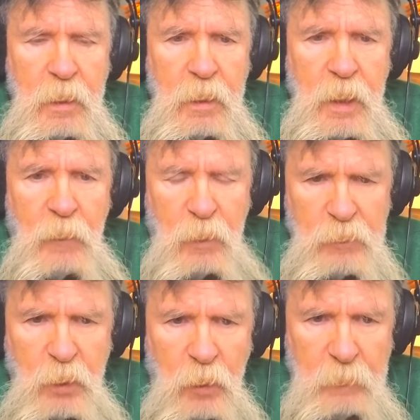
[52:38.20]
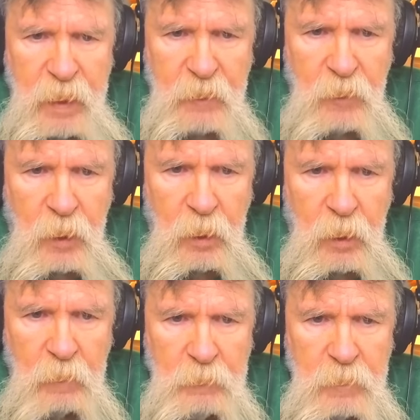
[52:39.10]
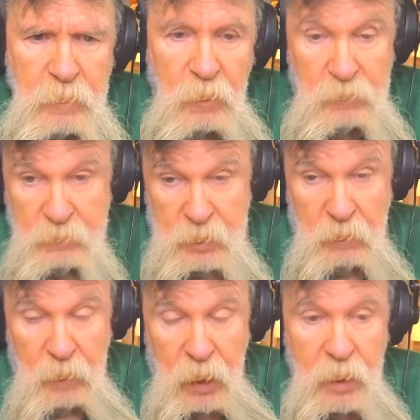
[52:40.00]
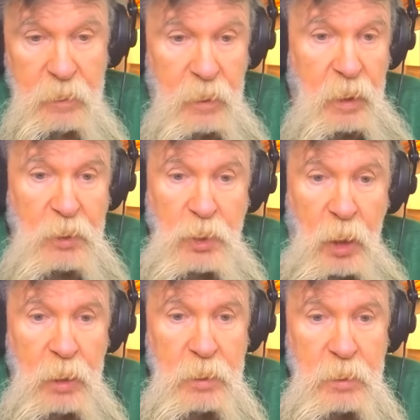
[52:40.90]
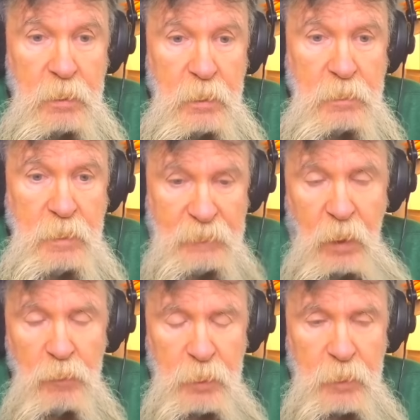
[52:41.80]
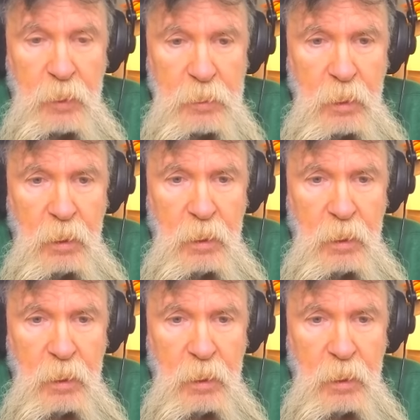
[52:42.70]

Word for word: and we was going to beat them or somebody. And then they changed. I've told you this. Yeah.